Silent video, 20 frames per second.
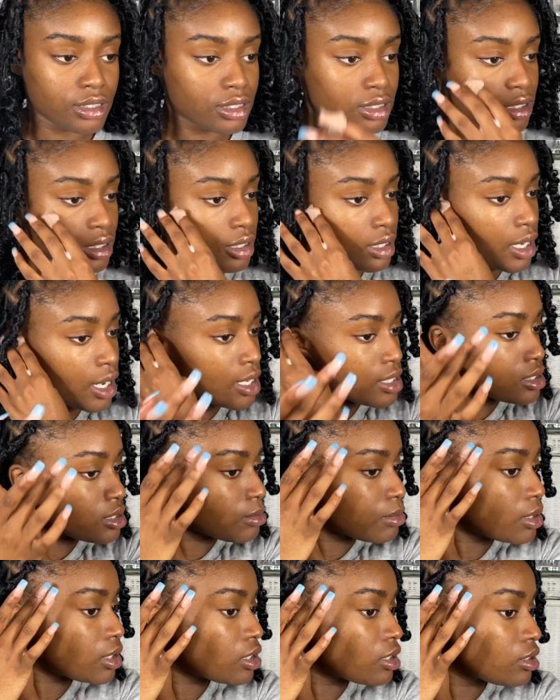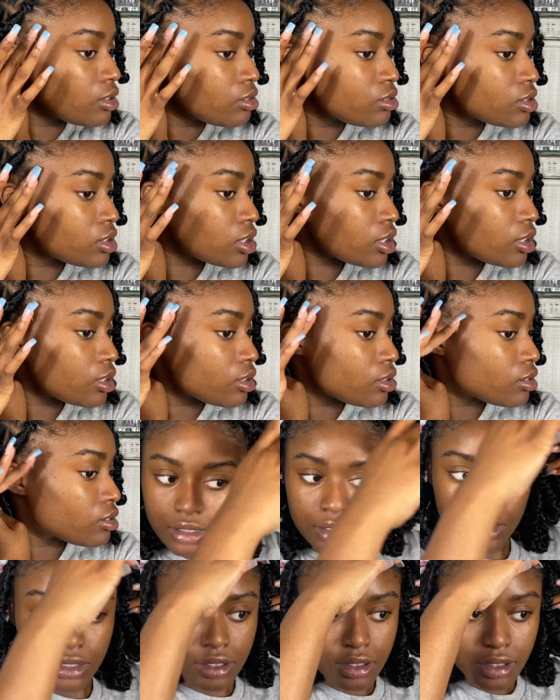the Got2b glue gel,
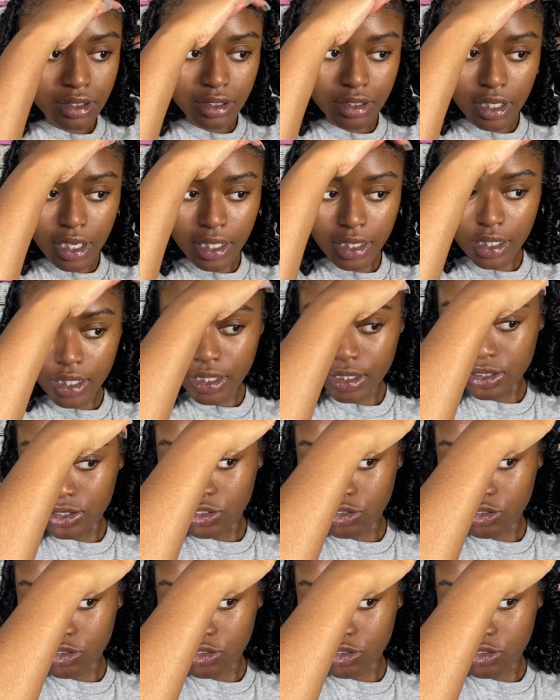and I let it